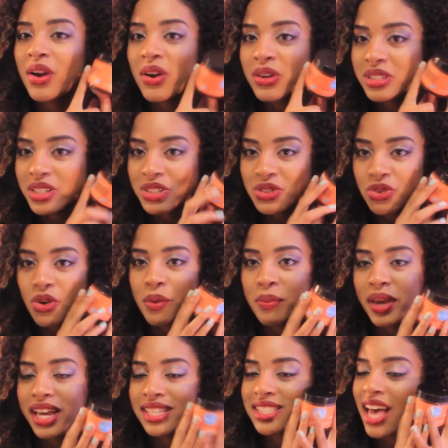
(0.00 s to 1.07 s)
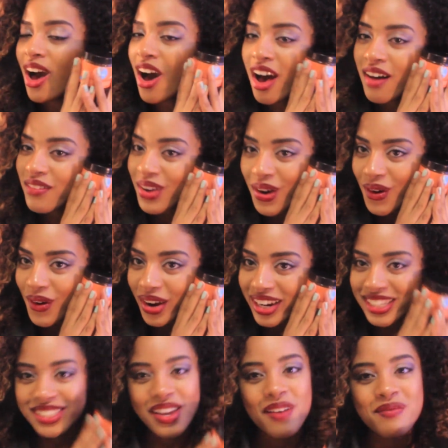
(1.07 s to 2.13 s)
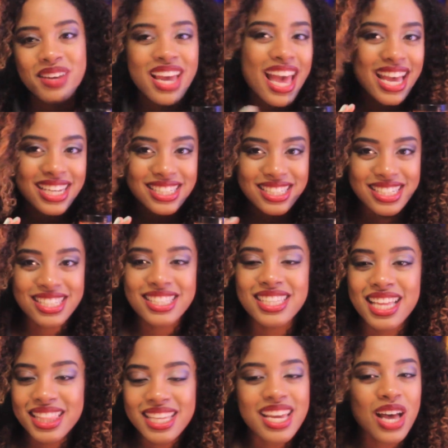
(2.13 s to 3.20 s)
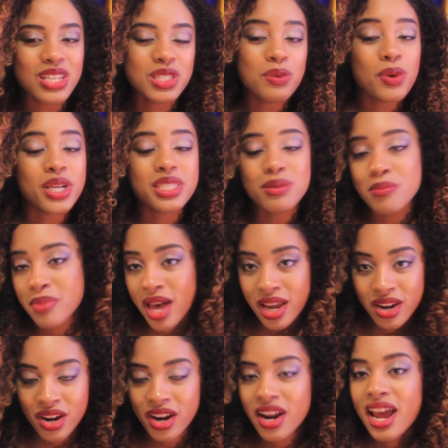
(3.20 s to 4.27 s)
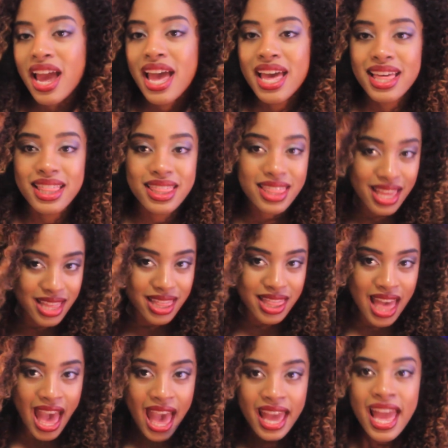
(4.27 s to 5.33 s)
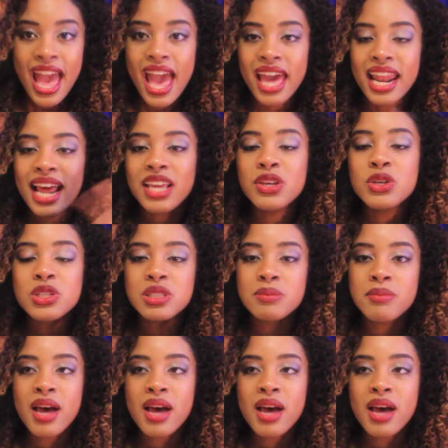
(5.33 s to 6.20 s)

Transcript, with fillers: curls control paste, of course, on my edges. Nothing else works better than that. And I use